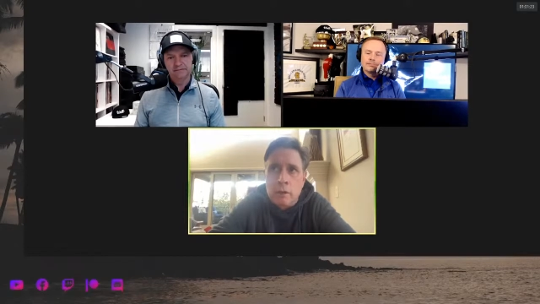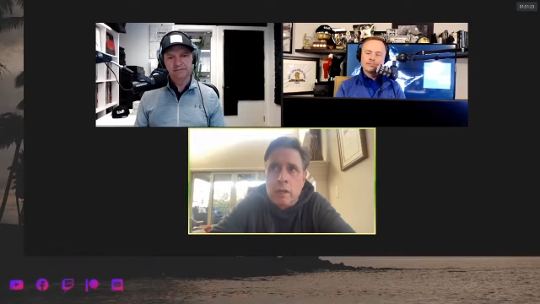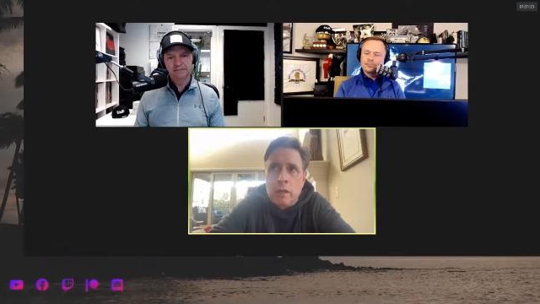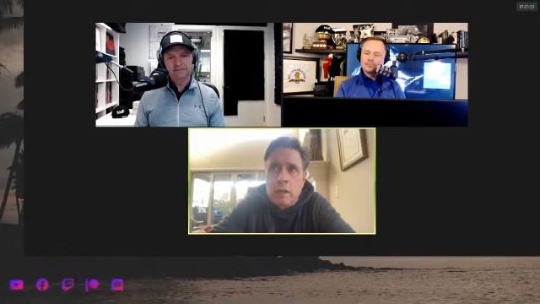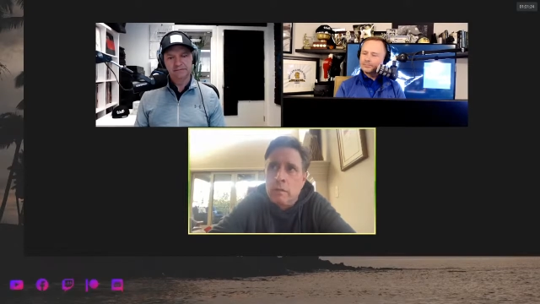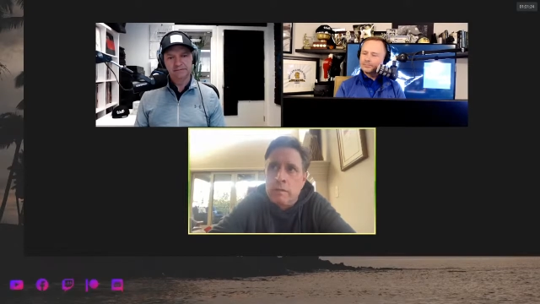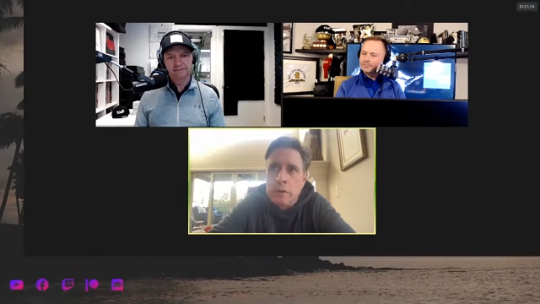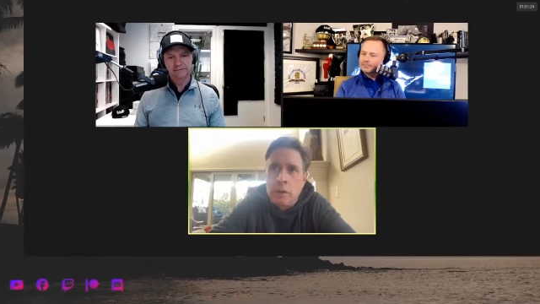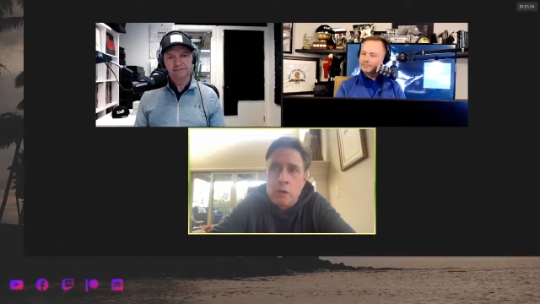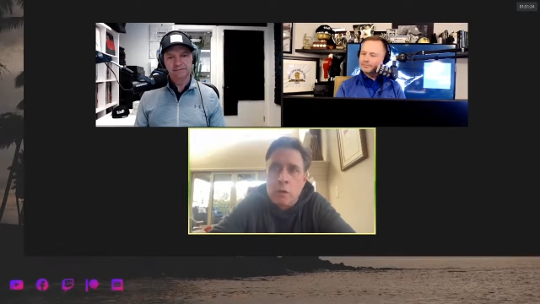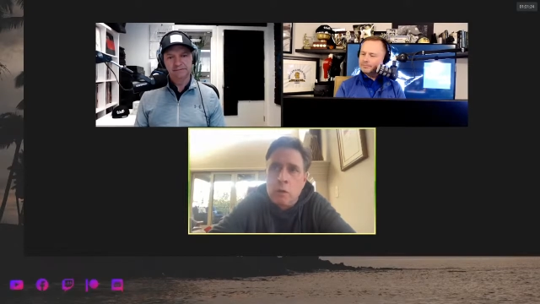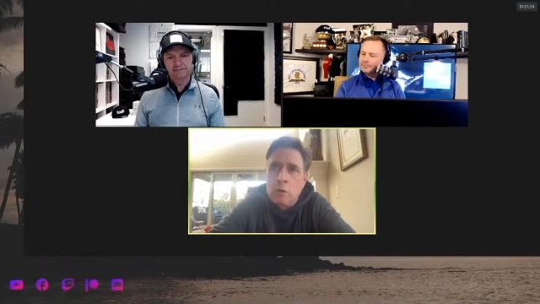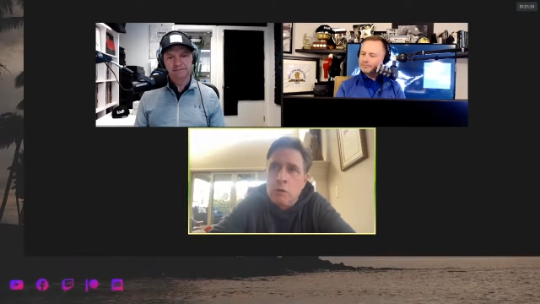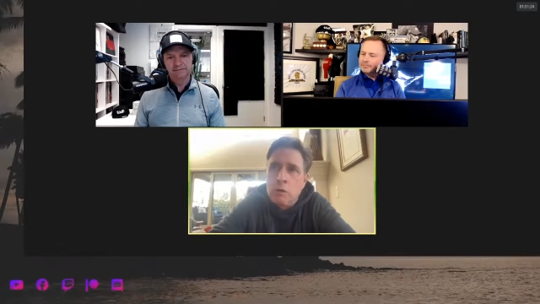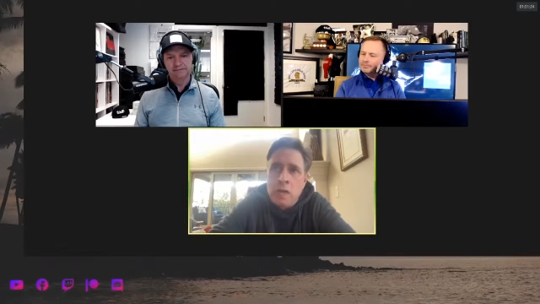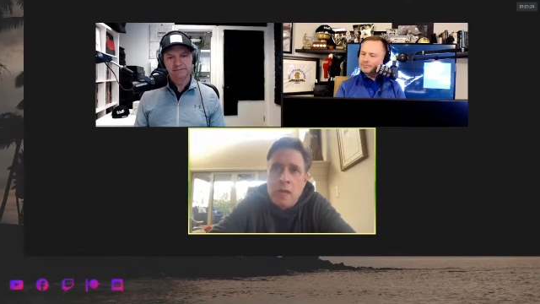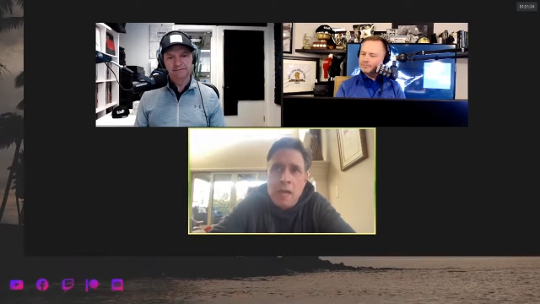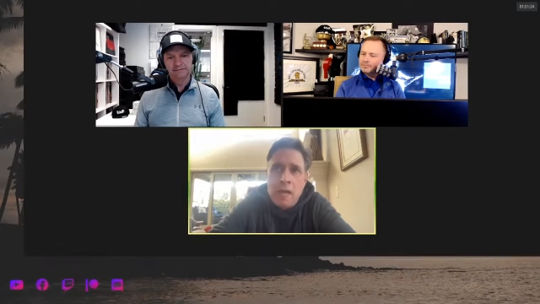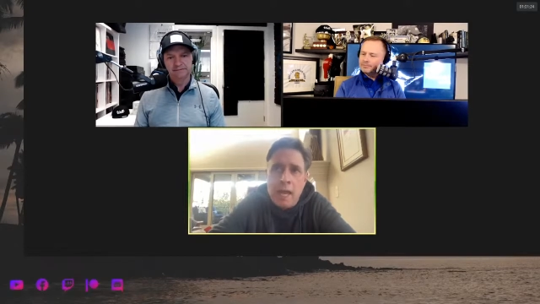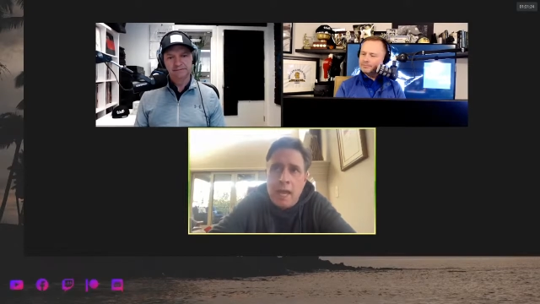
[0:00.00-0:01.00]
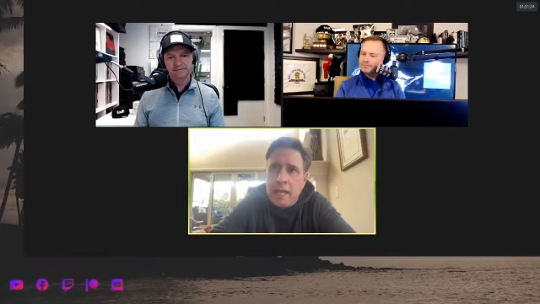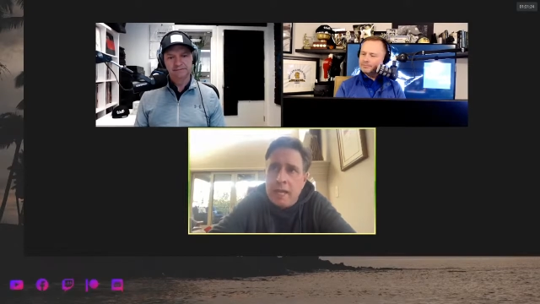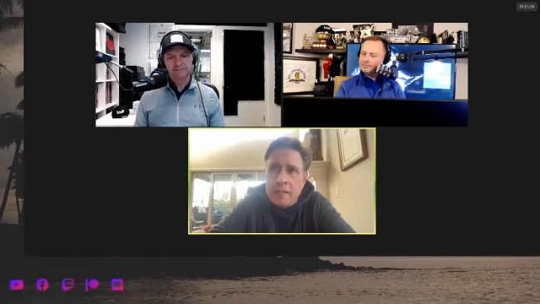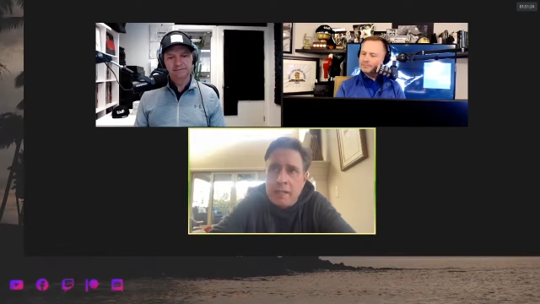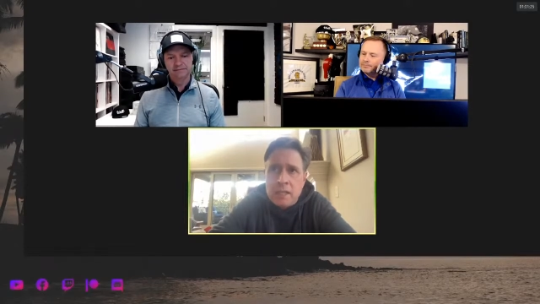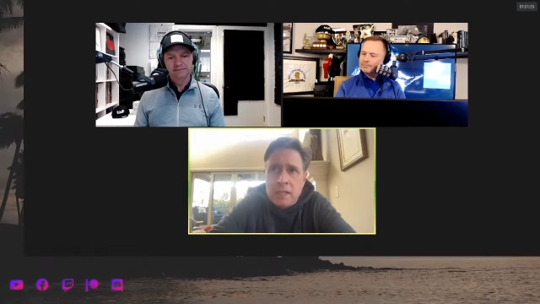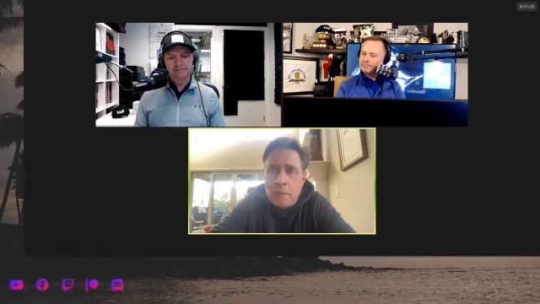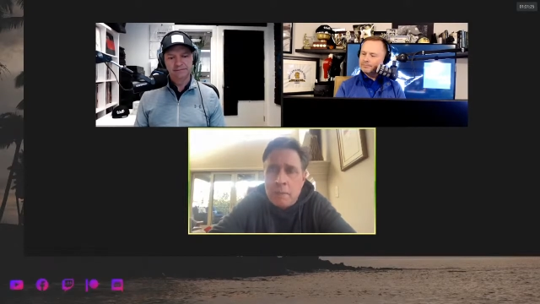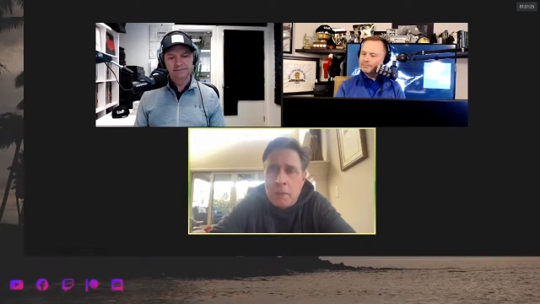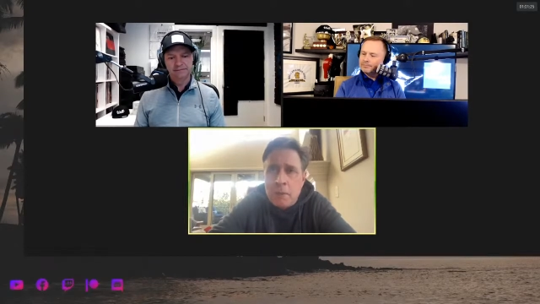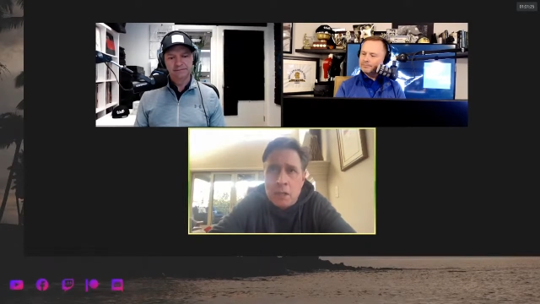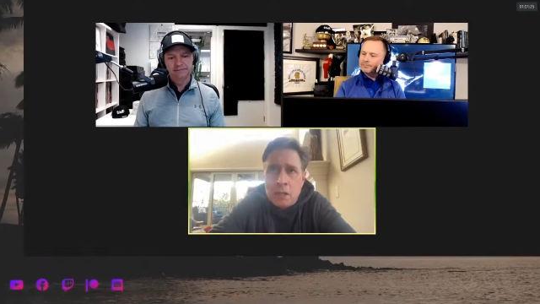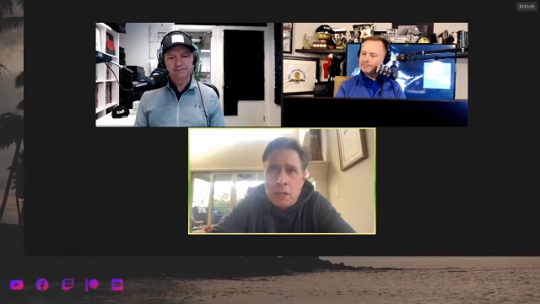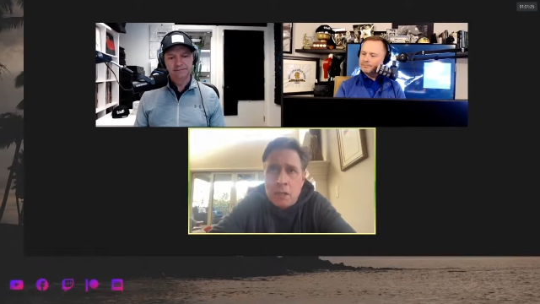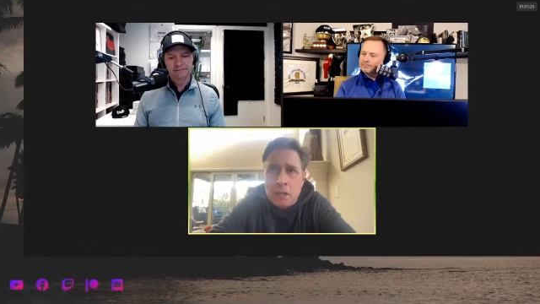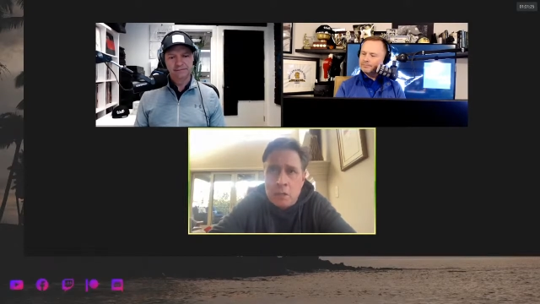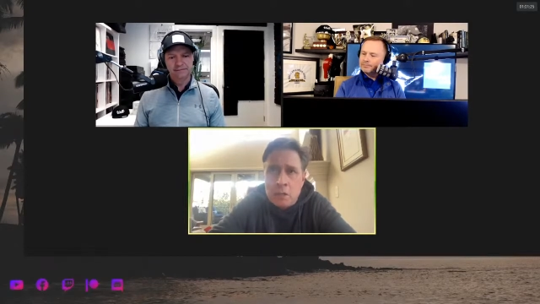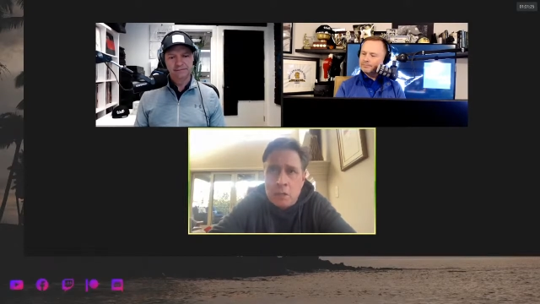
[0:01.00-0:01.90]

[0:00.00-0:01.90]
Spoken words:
interview, anytime I talked to